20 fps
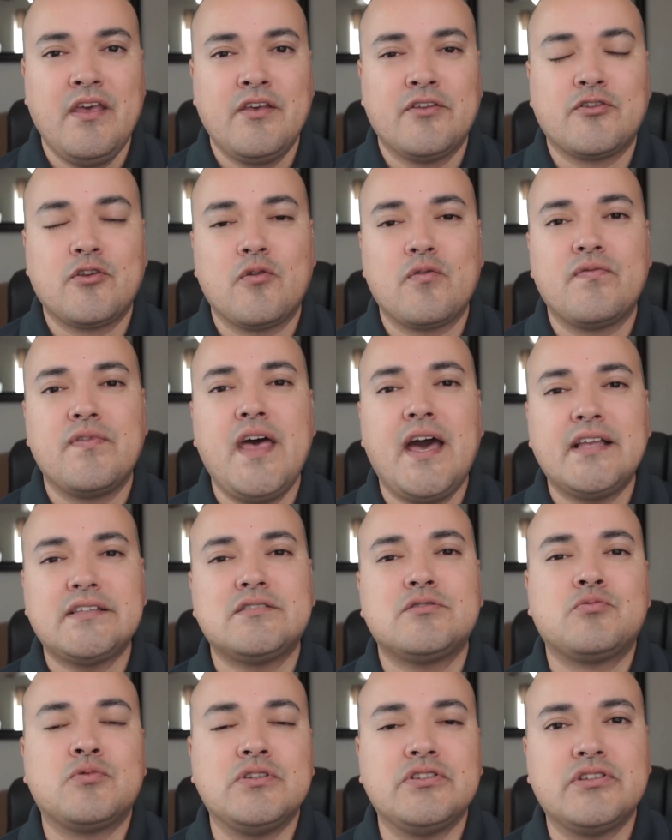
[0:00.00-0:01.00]
So
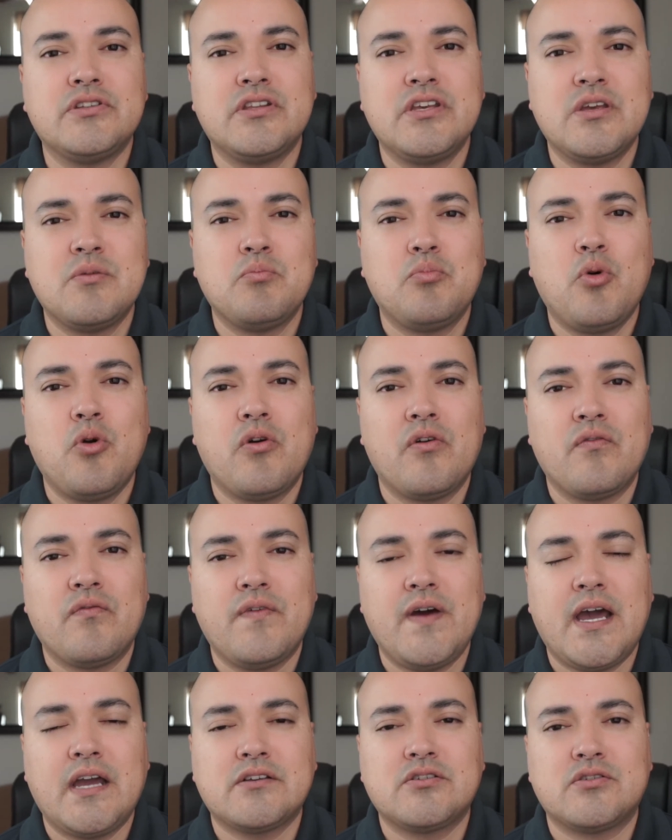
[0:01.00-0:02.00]
that's really the important
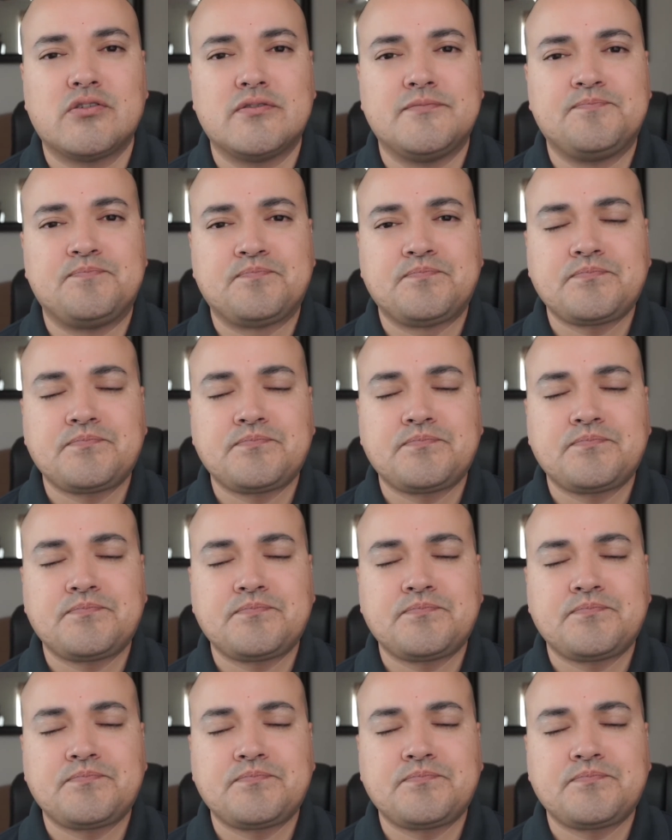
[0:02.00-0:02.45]
factor.